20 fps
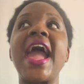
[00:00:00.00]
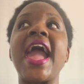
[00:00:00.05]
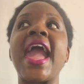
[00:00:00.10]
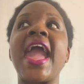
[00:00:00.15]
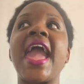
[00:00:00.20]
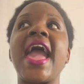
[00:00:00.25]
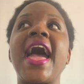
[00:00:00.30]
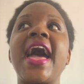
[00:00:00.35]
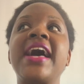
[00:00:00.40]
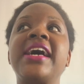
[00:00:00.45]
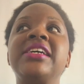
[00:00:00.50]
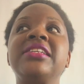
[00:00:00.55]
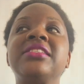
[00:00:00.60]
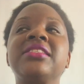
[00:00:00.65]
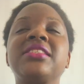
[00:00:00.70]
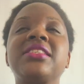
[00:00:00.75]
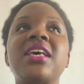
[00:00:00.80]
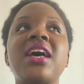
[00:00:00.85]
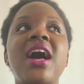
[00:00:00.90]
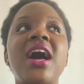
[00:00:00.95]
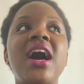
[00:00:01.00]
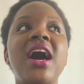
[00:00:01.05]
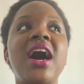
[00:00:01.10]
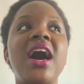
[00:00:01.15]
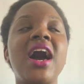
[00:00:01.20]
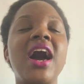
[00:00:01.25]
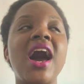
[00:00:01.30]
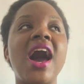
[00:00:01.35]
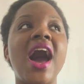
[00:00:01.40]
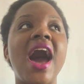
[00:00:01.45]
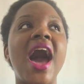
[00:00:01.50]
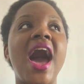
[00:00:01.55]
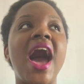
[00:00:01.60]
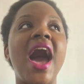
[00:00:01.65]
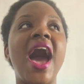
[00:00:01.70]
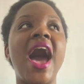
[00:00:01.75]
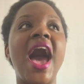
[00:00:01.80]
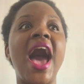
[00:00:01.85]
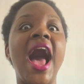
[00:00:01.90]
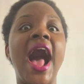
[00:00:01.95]
And
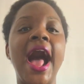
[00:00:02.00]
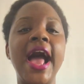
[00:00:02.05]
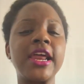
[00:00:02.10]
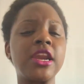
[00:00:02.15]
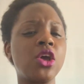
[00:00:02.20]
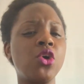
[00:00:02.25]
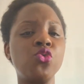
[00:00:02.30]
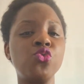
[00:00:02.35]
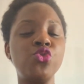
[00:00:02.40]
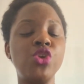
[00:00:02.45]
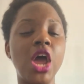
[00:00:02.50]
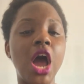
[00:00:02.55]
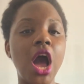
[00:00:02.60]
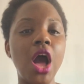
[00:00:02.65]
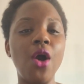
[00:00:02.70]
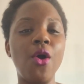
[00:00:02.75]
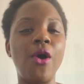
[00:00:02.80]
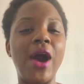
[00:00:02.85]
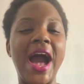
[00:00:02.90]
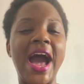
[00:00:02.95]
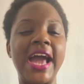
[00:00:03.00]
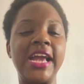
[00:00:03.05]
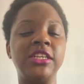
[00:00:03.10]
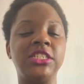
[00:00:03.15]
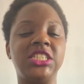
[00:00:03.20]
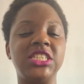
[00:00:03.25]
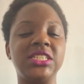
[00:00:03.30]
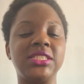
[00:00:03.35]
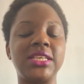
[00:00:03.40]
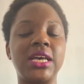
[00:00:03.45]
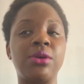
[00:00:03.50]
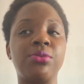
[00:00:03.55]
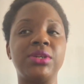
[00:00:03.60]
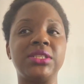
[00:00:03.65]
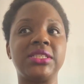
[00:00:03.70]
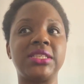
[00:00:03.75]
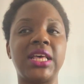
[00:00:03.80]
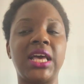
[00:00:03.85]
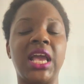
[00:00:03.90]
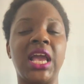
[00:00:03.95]
I don't know. I
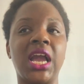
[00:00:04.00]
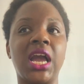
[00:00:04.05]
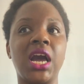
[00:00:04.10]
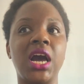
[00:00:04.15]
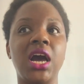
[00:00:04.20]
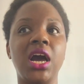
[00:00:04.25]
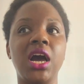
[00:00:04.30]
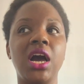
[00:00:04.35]
was like,